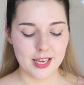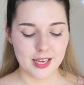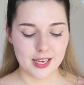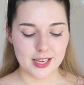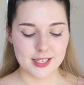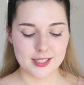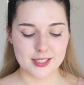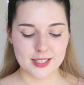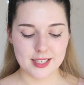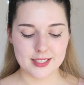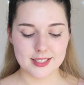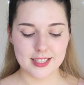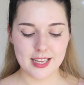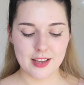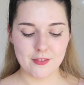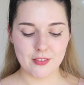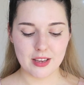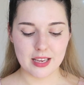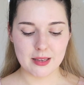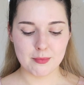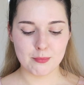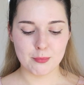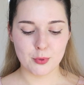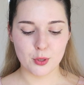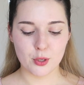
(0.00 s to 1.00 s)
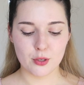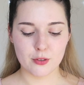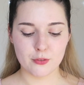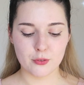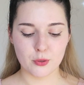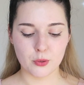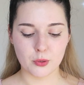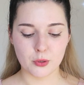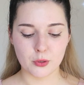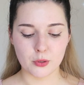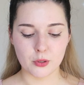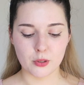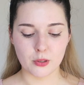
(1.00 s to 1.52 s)
It does have a
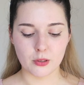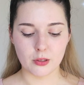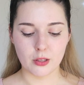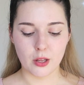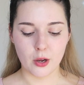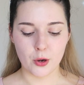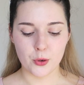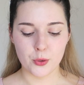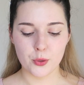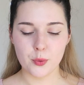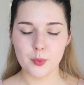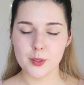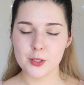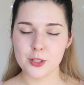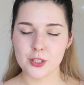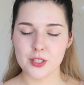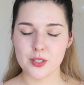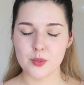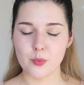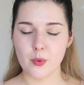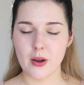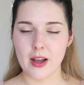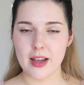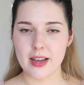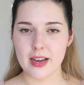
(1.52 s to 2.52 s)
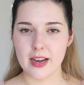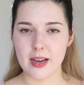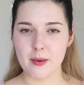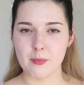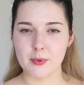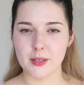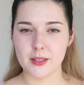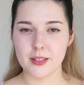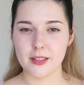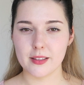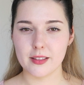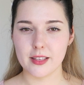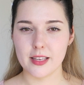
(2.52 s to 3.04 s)
beautiful glow, which is why
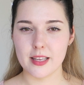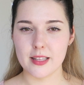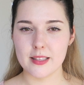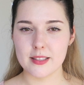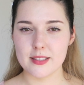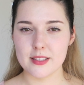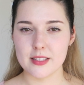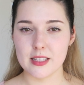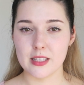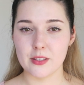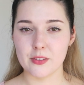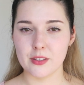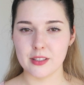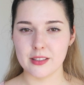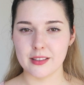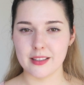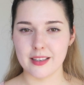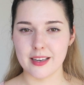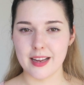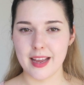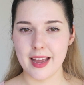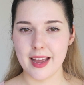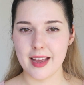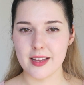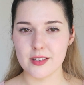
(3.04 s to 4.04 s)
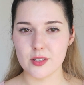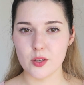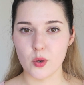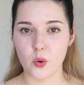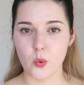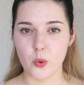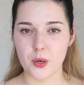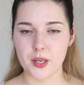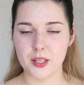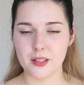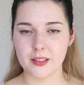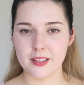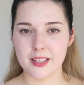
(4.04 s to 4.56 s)
I'm considering that it has
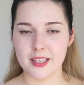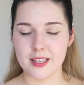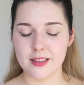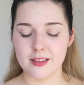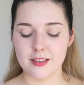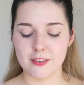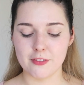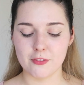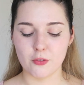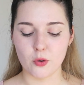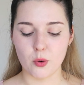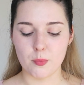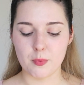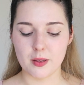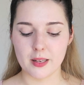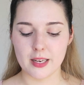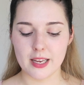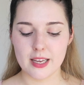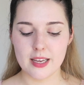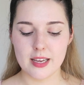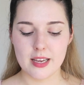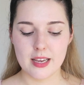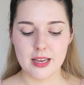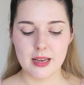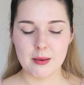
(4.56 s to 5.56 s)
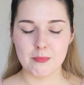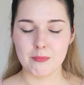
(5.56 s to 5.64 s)
oil in the formula,